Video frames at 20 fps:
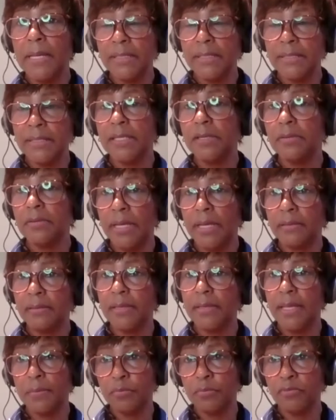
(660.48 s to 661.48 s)
and see your
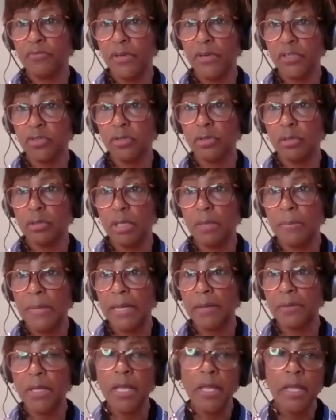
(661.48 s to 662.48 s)
healthcare professional
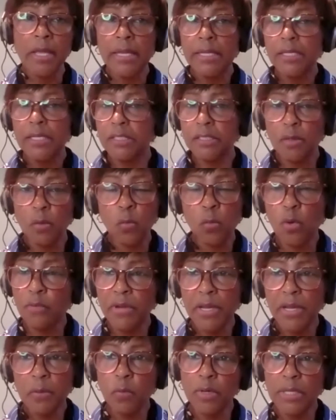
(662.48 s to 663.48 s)
about. Don't
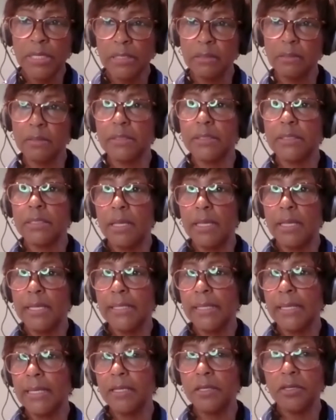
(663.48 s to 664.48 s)
worry what it looks
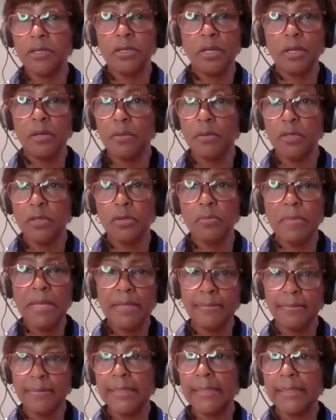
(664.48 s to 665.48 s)
like. You
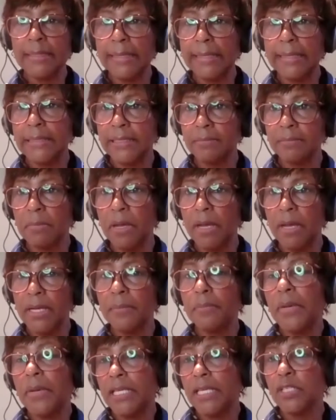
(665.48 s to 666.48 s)
may think it's
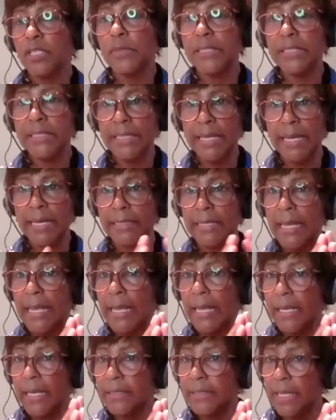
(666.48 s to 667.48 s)
minor, but as we said,
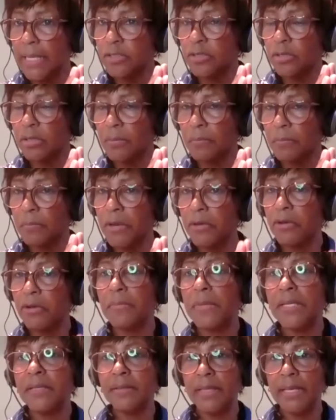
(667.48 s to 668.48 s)
it's that sort of
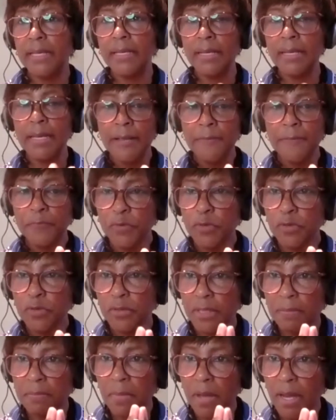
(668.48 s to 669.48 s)
pyramid thing.
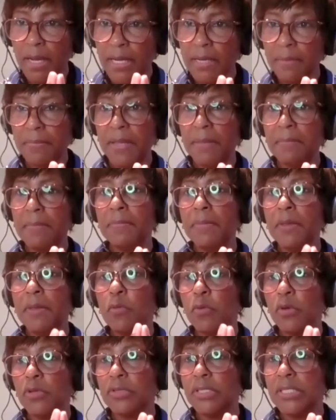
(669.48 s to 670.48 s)
The minor bit may be
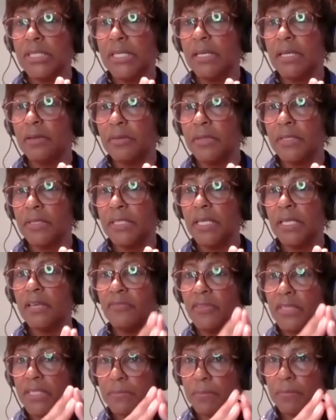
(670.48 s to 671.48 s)
what you're seeing on the
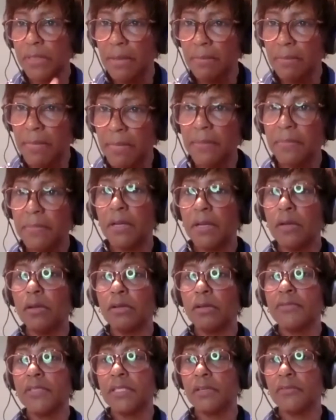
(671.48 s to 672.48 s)
surface, but there may be a
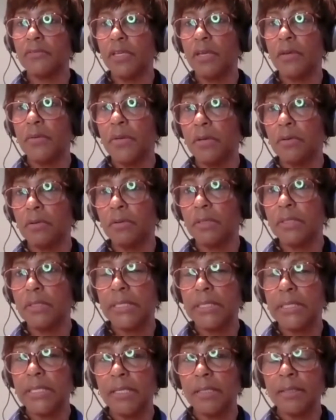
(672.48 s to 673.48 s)
lot of stuff going on
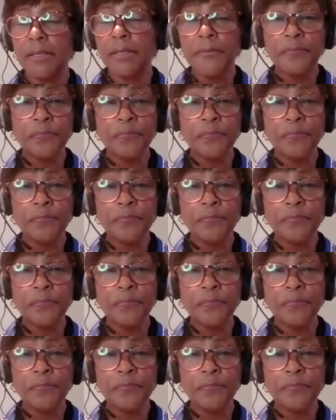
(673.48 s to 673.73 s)
underneath.